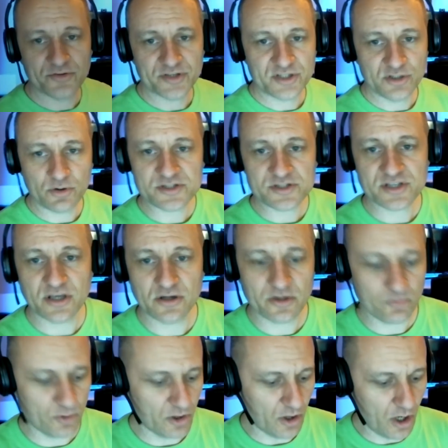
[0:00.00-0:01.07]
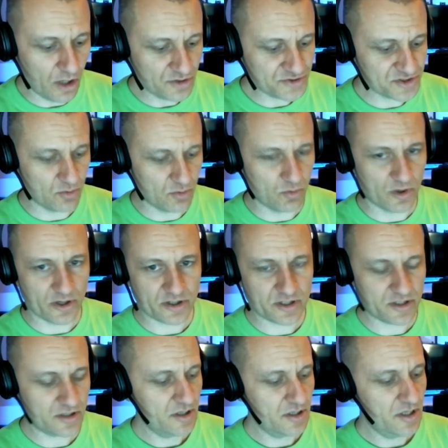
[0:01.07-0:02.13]
the QR scanner will also
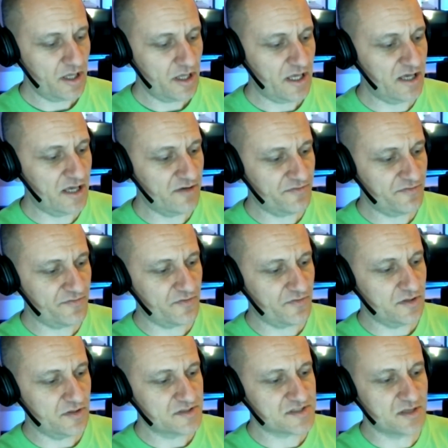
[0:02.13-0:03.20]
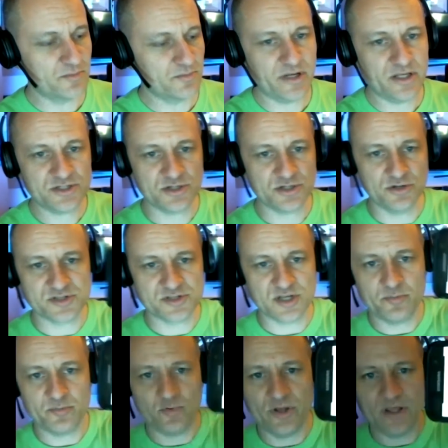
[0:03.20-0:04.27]
work if somebody shows
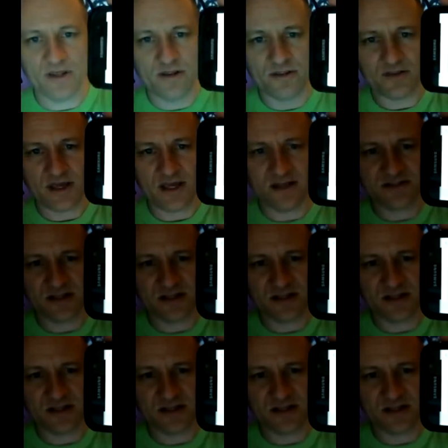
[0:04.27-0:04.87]
up with a